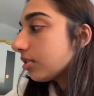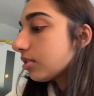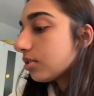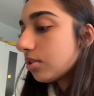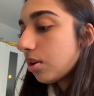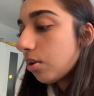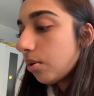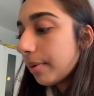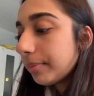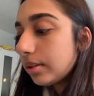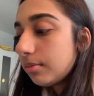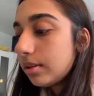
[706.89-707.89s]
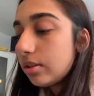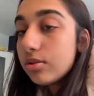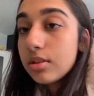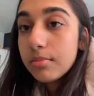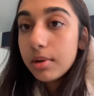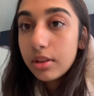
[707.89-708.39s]
So I'm gonna be
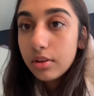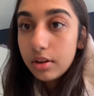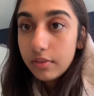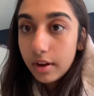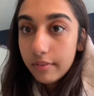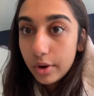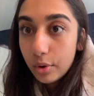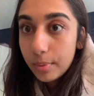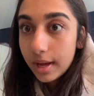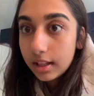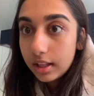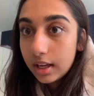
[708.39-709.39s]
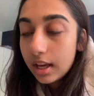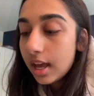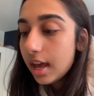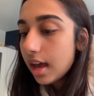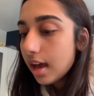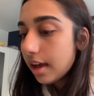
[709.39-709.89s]
using my 35O palette
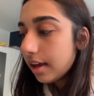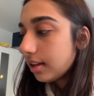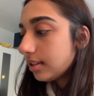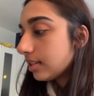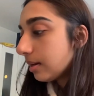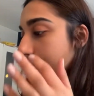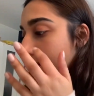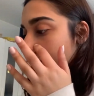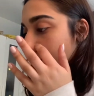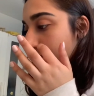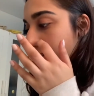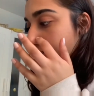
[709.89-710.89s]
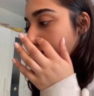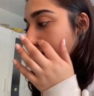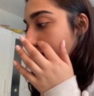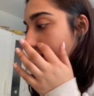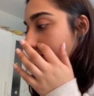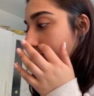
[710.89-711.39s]
and my
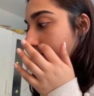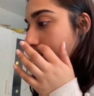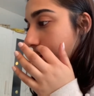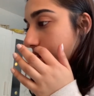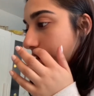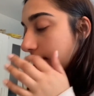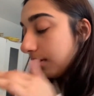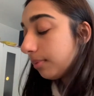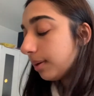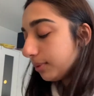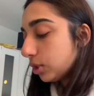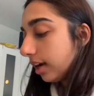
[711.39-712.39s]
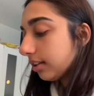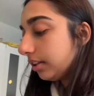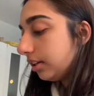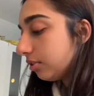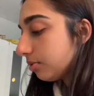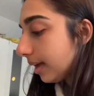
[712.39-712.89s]
35 and my Jaclyn
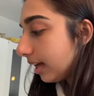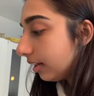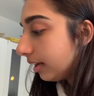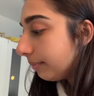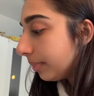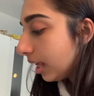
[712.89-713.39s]
Hill palette.